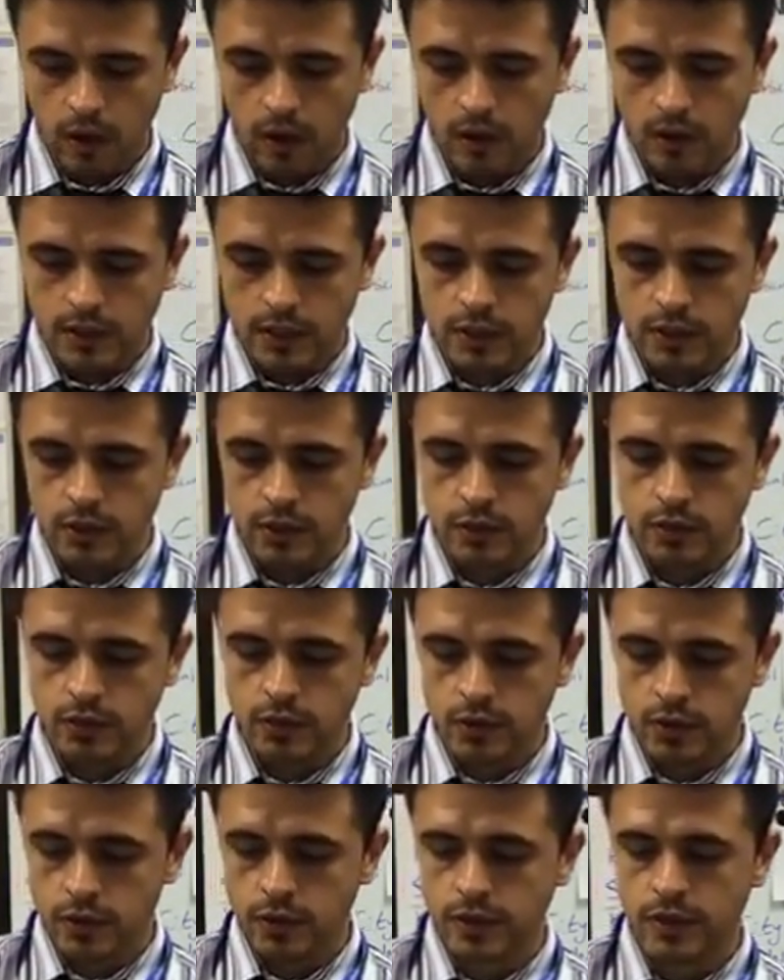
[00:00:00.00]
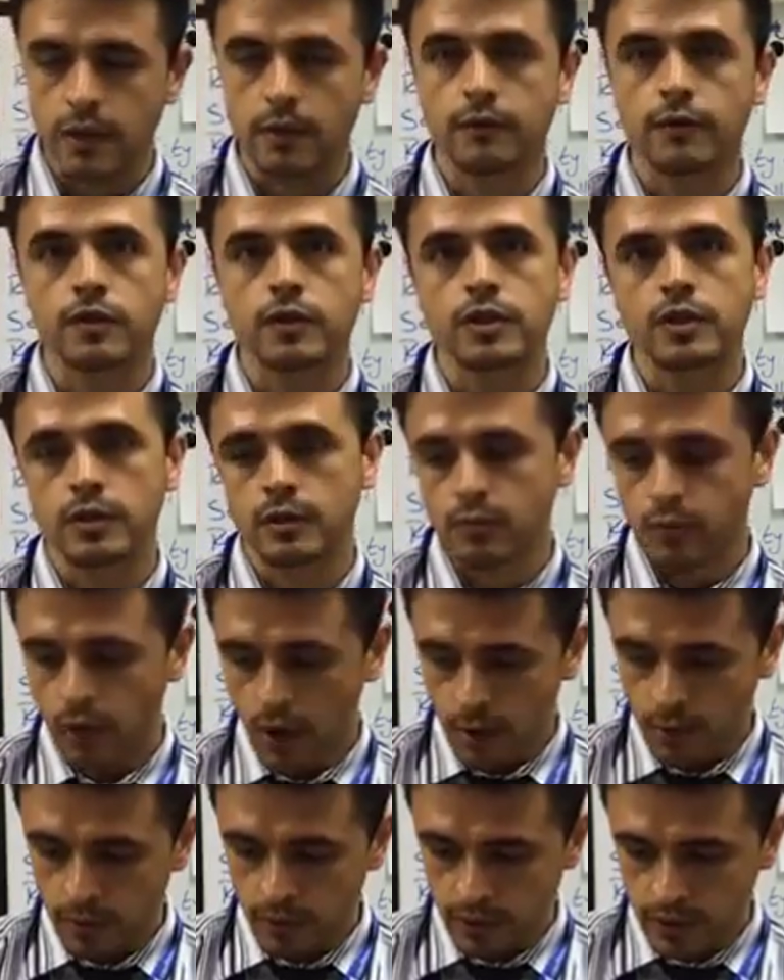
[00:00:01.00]
our tissues do stop functioning
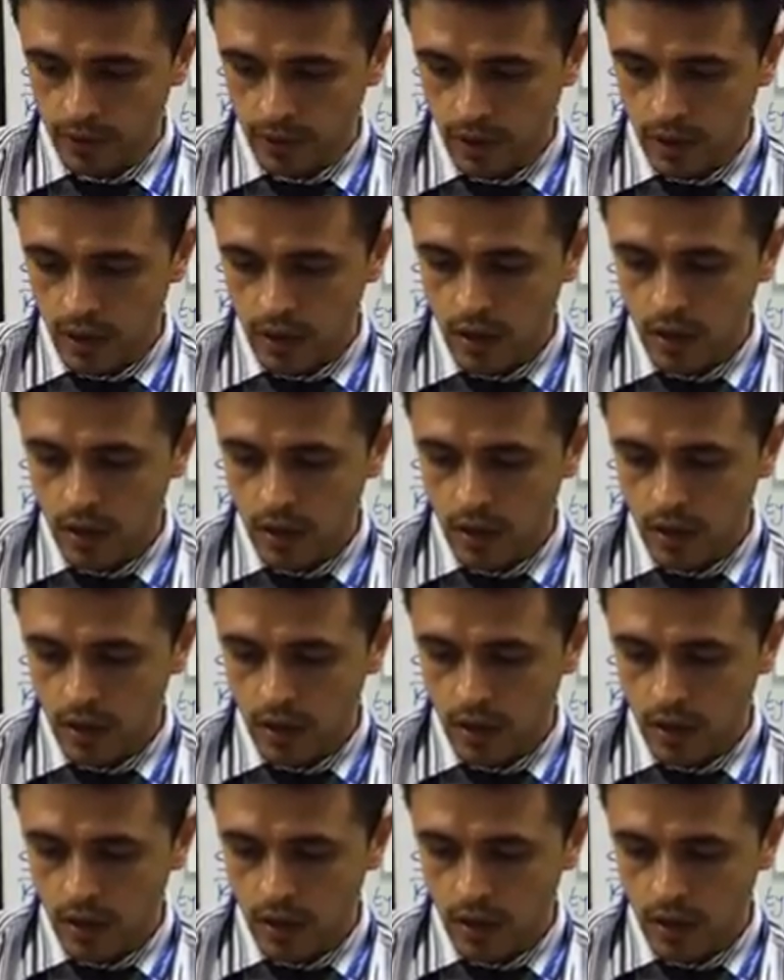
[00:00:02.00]
properly,